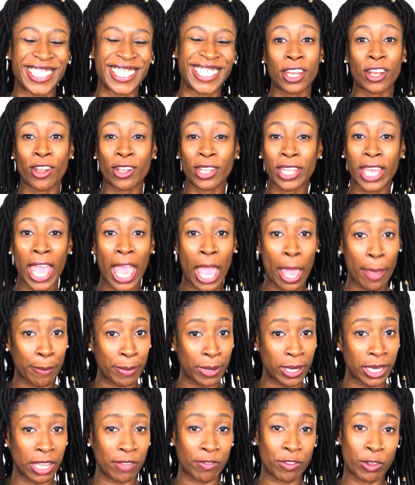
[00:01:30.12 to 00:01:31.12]
It only
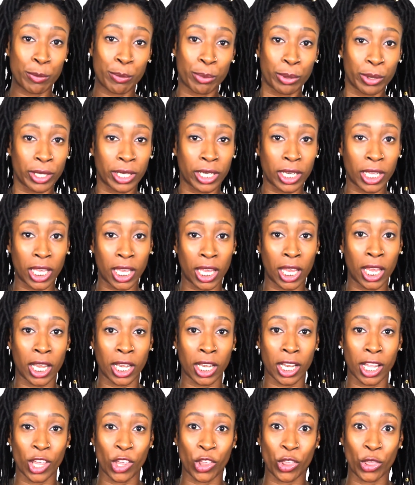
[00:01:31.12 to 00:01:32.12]
happen if you put in
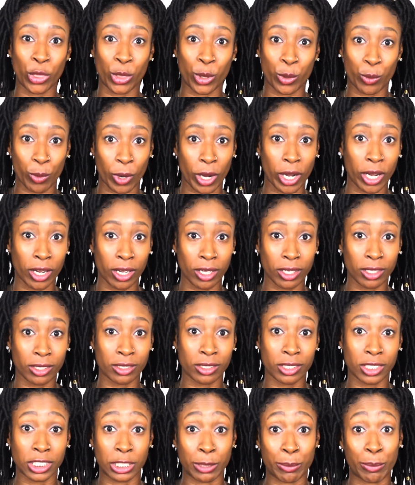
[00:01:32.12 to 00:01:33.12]
the work.
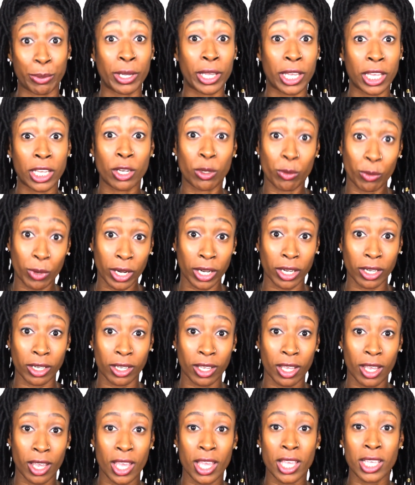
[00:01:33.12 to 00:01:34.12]
So put in the work.
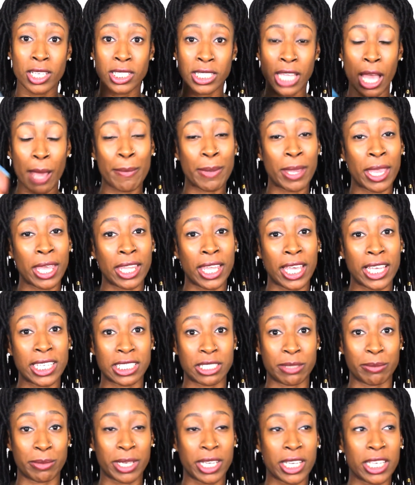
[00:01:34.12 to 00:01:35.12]
Stop being
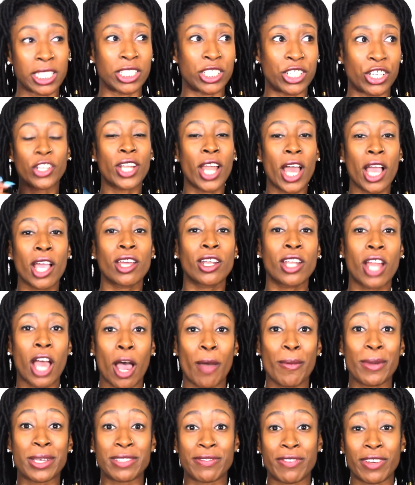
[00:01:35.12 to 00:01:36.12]
lazy because you're not going to
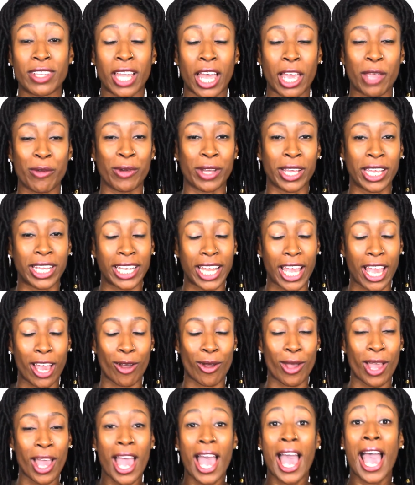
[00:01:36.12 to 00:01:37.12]
always feel like working
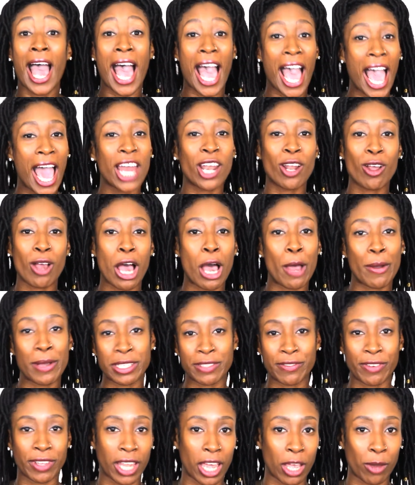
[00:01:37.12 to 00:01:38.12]
out. I don't
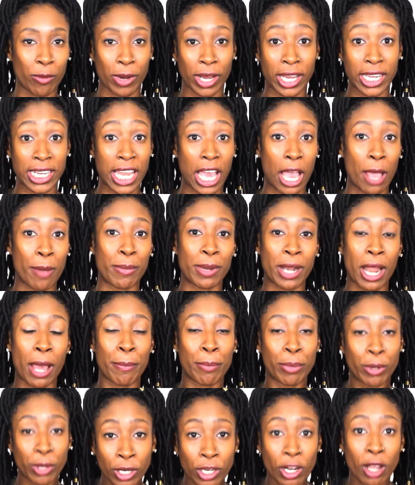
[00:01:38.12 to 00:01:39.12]
always feel like working out, but I
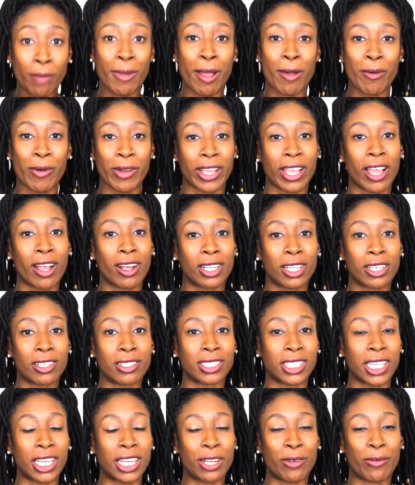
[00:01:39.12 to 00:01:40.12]
put on my workout
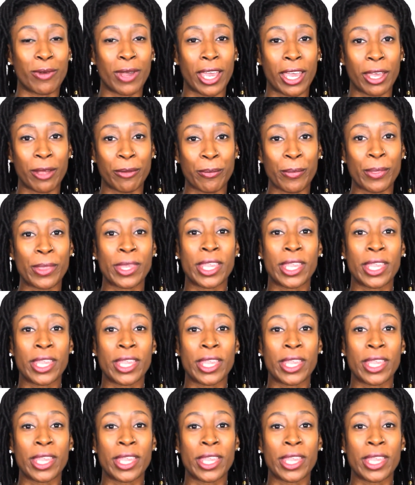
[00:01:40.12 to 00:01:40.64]
clothes anyway